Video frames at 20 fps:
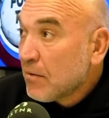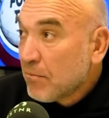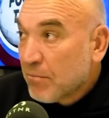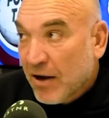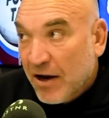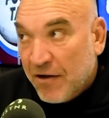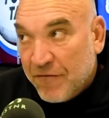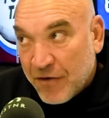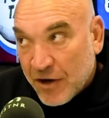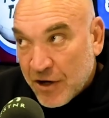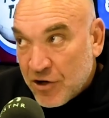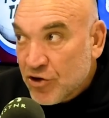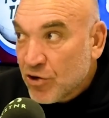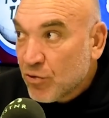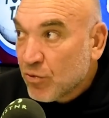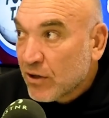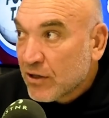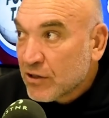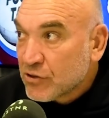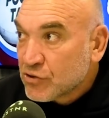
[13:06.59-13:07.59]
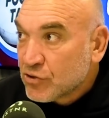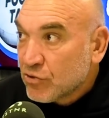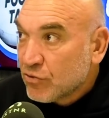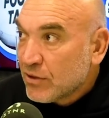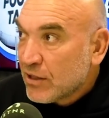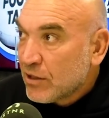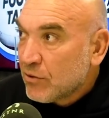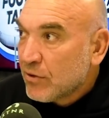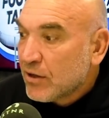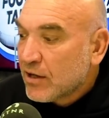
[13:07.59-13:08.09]
But if he knew what he was
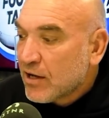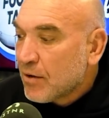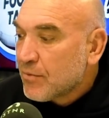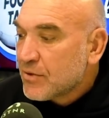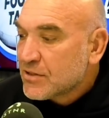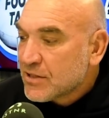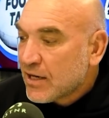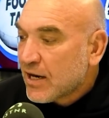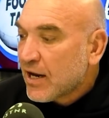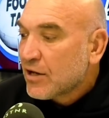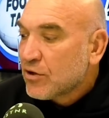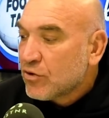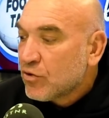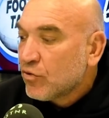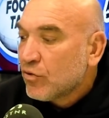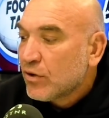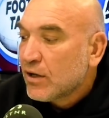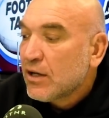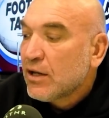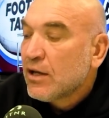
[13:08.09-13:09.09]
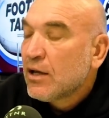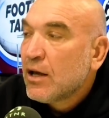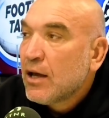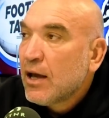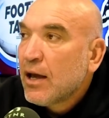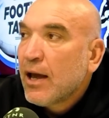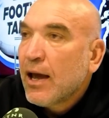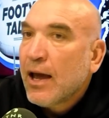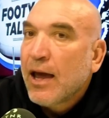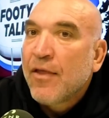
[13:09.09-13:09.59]
doing, he would have come and said, "Hey, Gordy,"
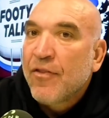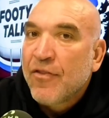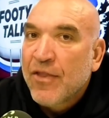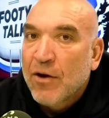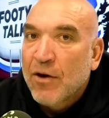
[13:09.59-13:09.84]
and